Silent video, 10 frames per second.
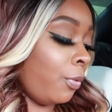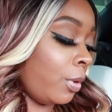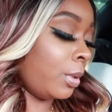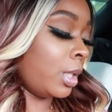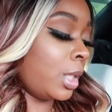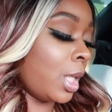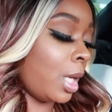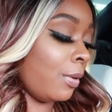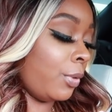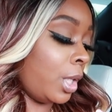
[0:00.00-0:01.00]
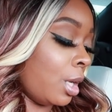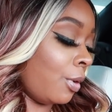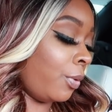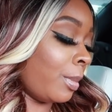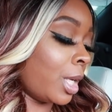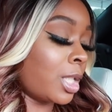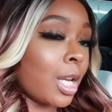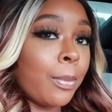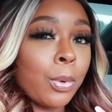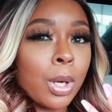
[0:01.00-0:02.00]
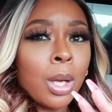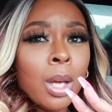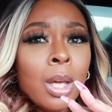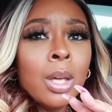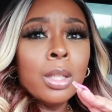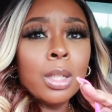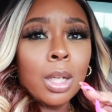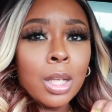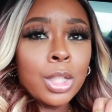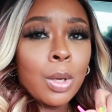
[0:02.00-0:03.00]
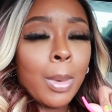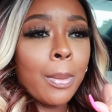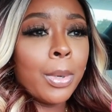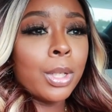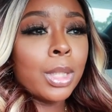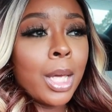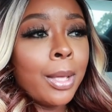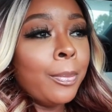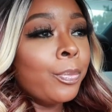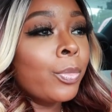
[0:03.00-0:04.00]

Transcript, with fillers: for the second video for my Shaper, the lunch on my birthday,